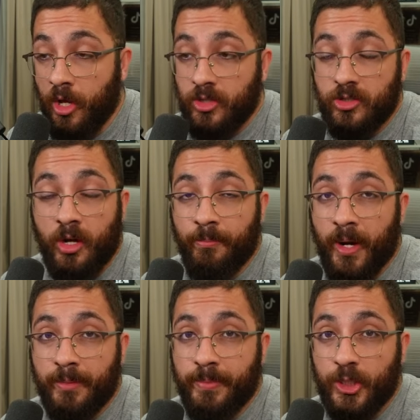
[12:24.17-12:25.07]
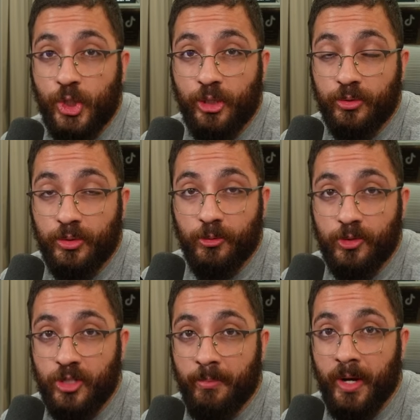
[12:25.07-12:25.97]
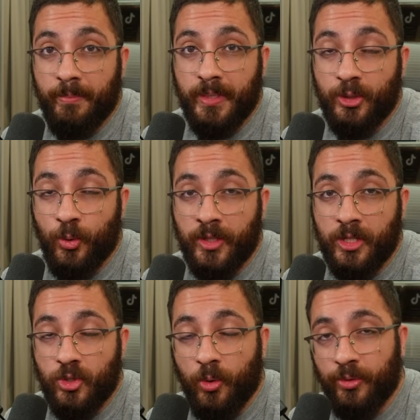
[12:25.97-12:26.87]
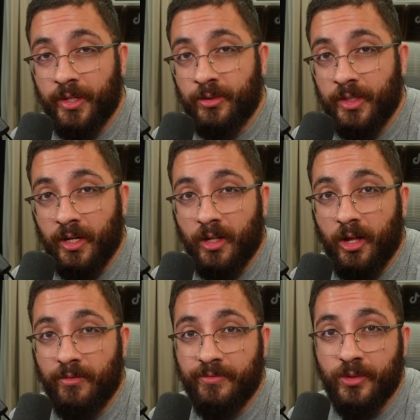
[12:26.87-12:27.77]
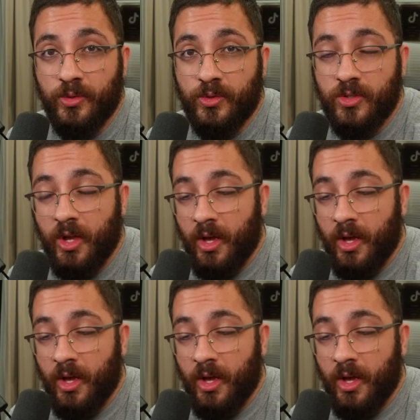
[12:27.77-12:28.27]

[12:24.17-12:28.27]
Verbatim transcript: Some might be chill dudes. Some might be doing this whole thing to get a lot of views.